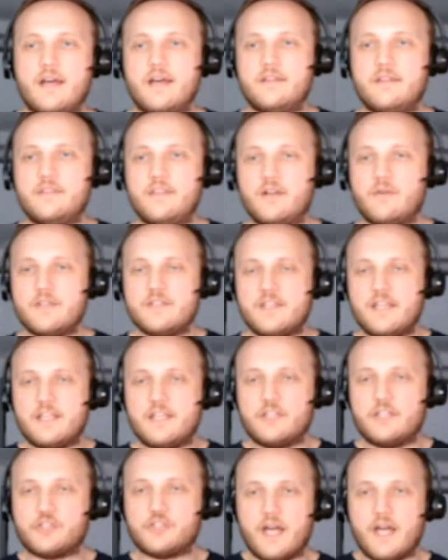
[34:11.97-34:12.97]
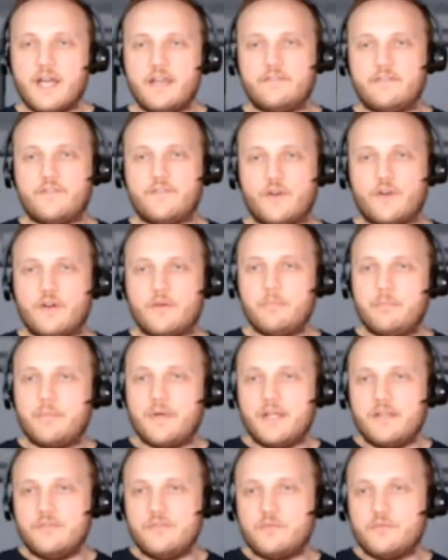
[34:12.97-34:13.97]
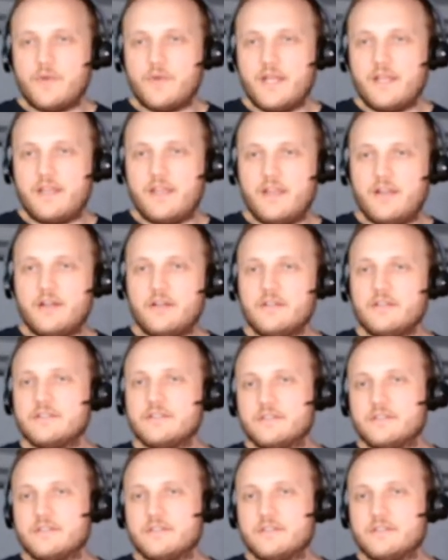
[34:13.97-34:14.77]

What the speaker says: there is a try affirm button right here.